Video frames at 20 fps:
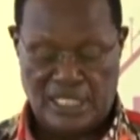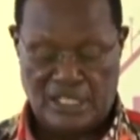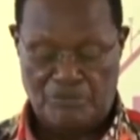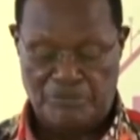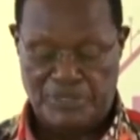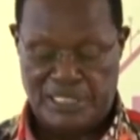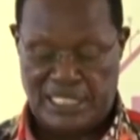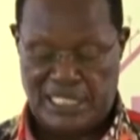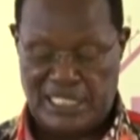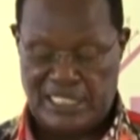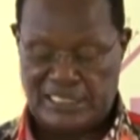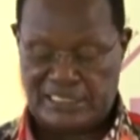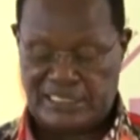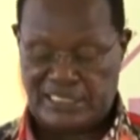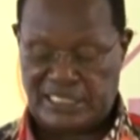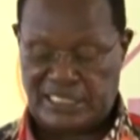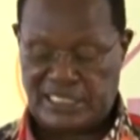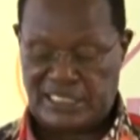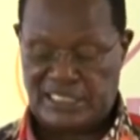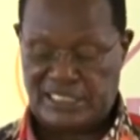have been
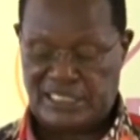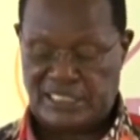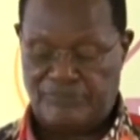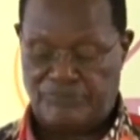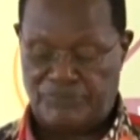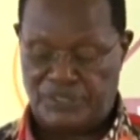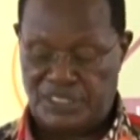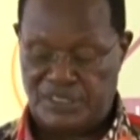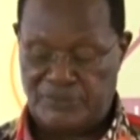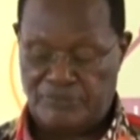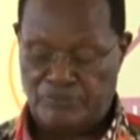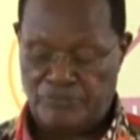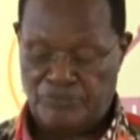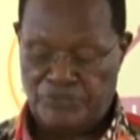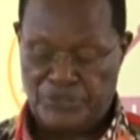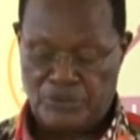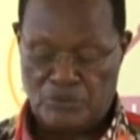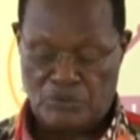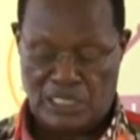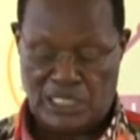undertaken safely
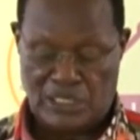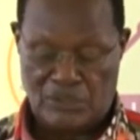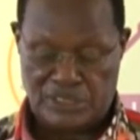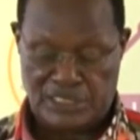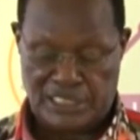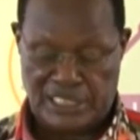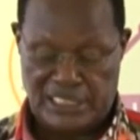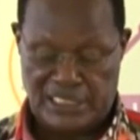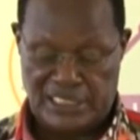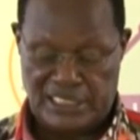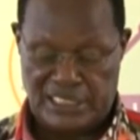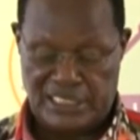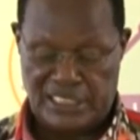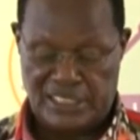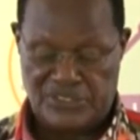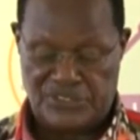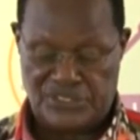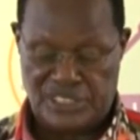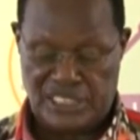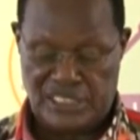without any
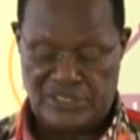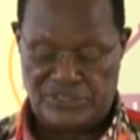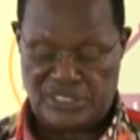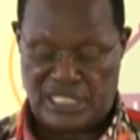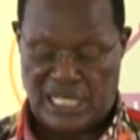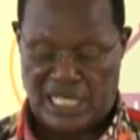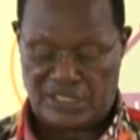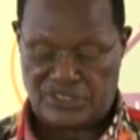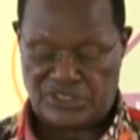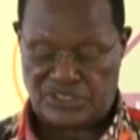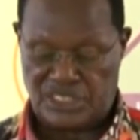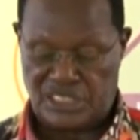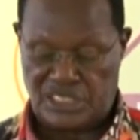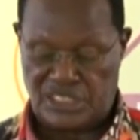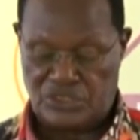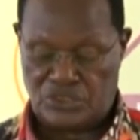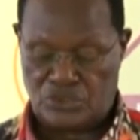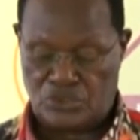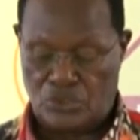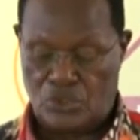incidents,
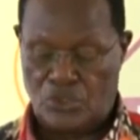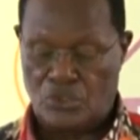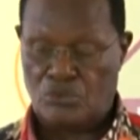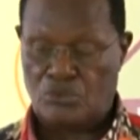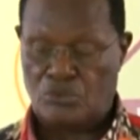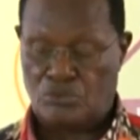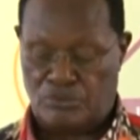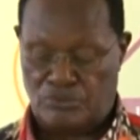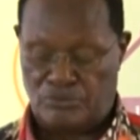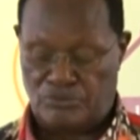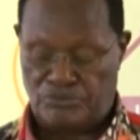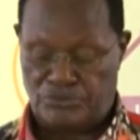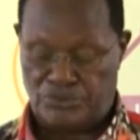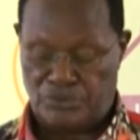accidents, or